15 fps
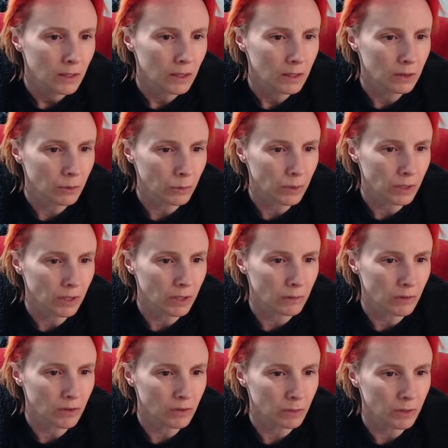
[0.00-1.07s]
going to rename
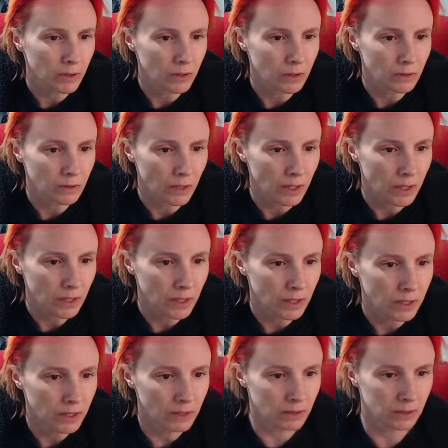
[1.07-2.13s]
this because
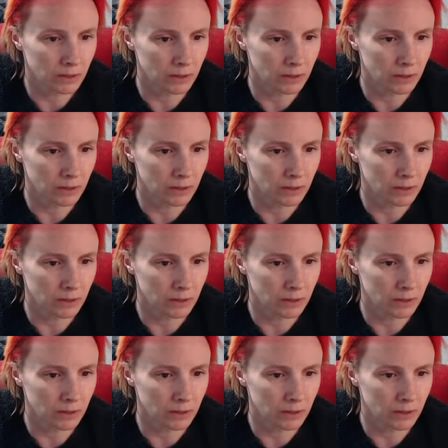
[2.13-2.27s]
I